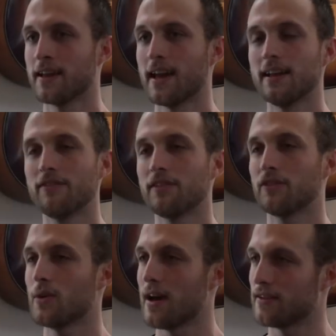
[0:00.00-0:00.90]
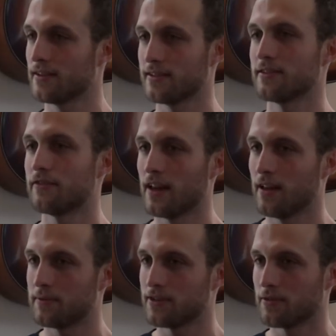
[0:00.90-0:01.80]
And even if you haven't
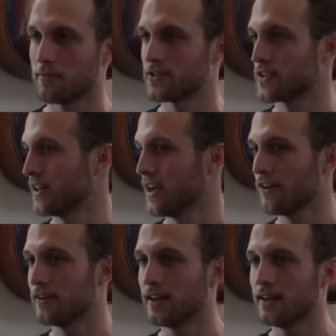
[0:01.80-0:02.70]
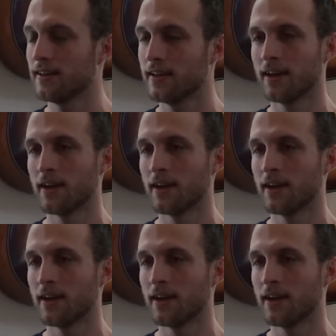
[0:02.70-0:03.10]
developed your muscularity,